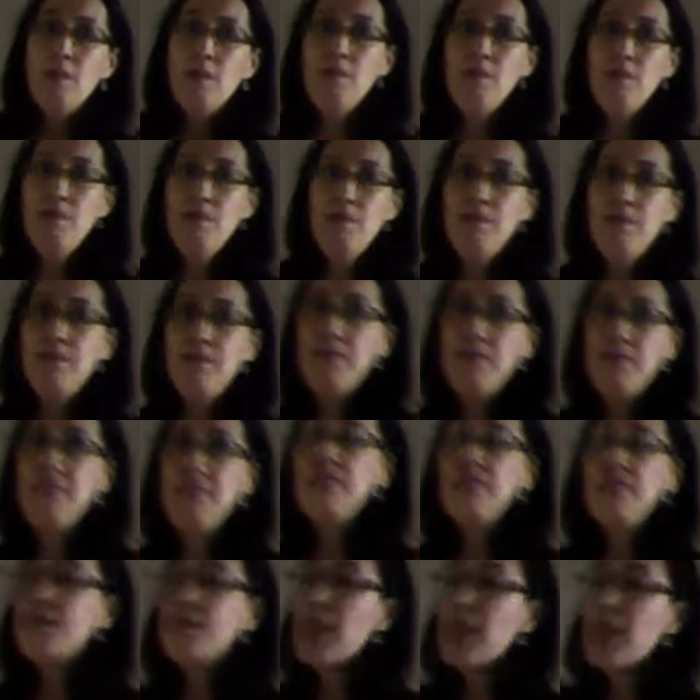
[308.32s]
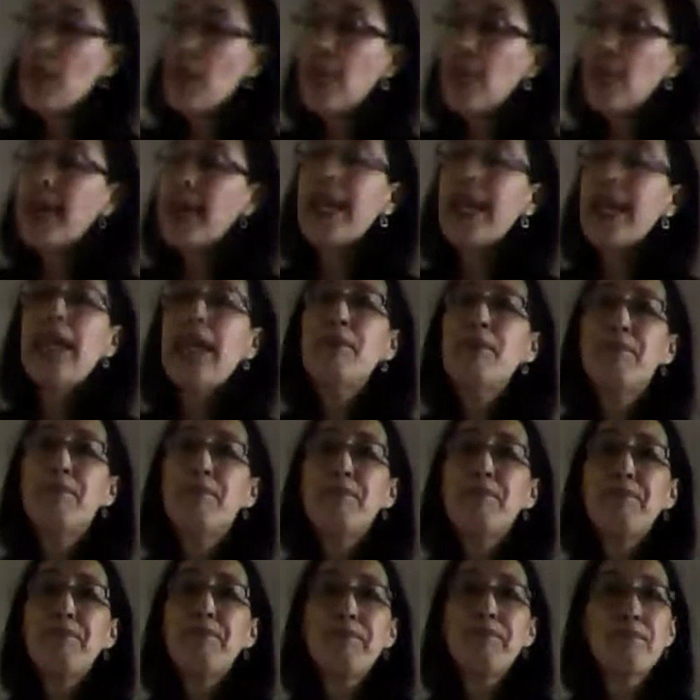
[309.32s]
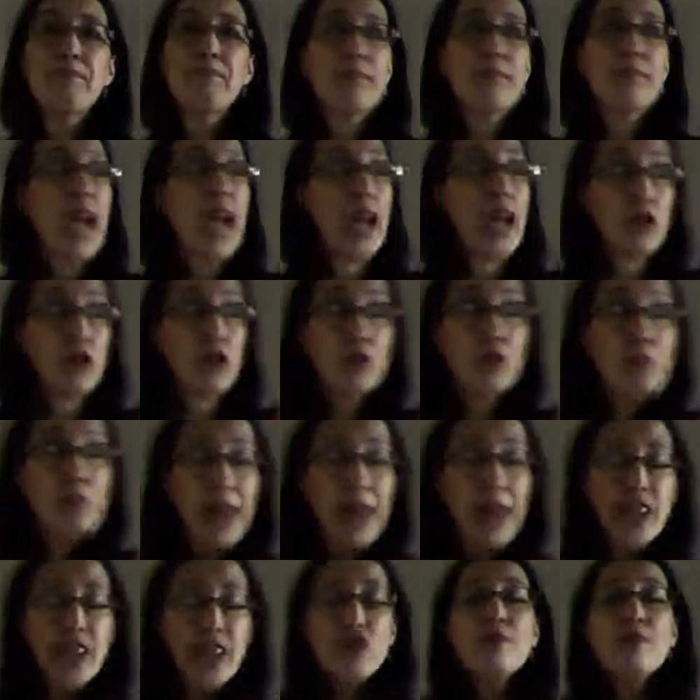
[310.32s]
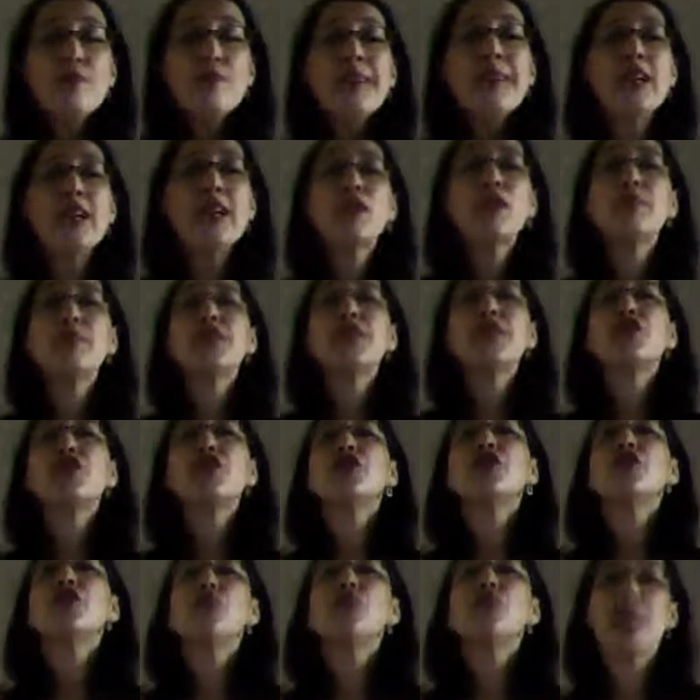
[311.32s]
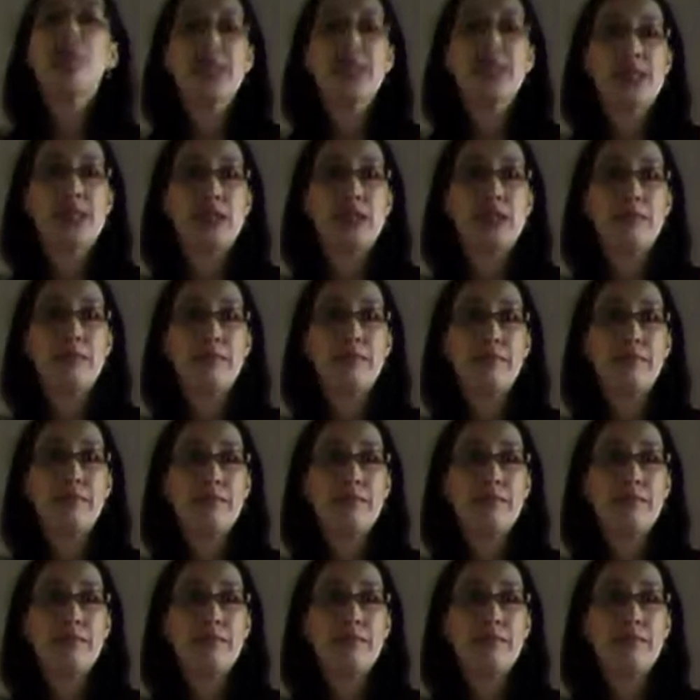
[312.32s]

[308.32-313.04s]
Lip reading: Here again, I go back to my original question.